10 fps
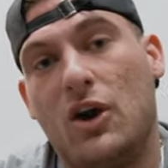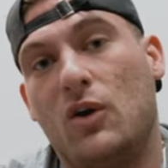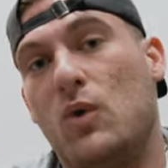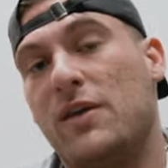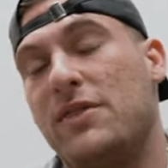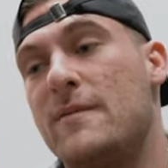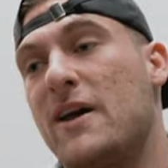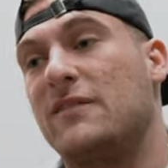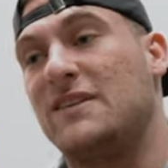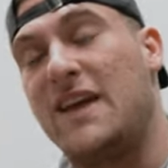with the
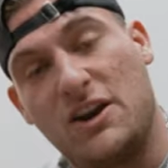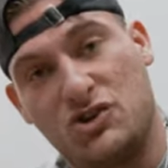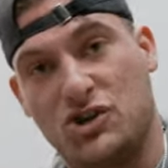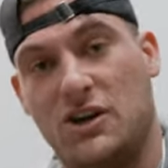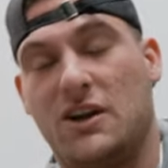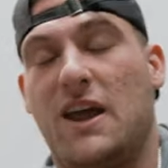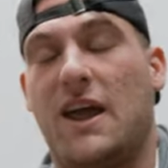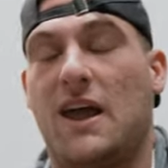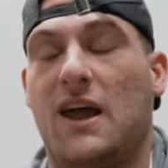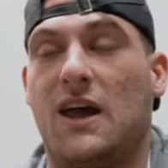amount of attention
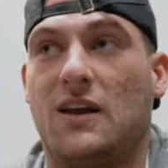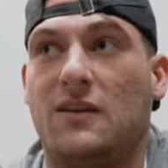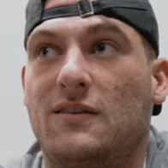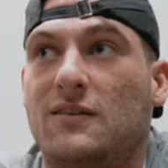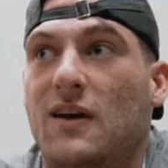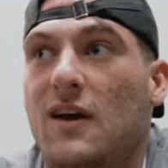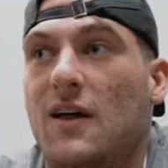and